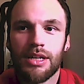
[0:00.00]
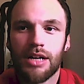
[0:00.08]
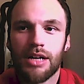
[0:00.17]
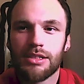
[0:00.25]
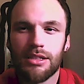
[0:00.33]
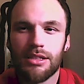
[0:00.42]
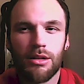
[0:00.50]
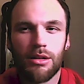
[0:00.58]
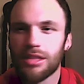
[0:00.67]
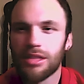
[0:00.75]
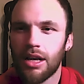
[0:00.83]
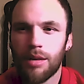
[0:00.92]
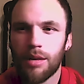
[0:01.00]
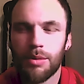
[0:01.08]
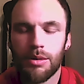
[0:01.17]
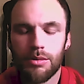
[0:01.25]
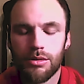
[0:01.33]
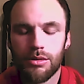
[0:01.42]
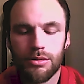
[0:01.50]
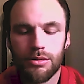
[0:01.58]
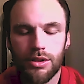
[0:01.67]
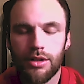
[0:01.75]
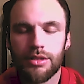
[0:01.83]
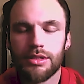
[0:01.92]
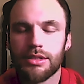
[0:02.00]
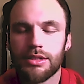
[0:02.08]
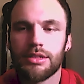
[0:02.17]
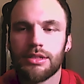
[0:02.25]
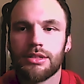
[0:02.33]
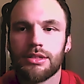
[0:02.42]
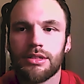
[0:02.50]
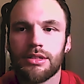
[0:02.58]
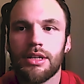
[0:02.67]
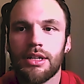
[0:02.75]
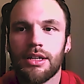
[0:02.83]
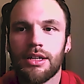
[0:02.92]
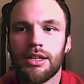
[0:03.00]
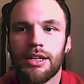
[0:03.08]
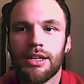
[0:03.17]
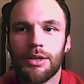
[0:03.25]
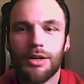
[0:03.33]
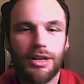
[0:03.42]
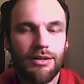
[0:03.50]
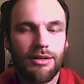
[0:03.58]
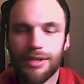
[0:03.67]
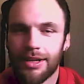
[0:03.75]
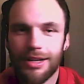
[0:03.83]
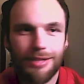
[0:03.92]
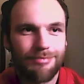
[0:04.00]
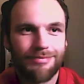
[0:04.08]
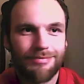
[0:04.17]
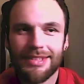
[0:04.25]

I see, you know, there's a lot of people who start in this industry and they're in it for like,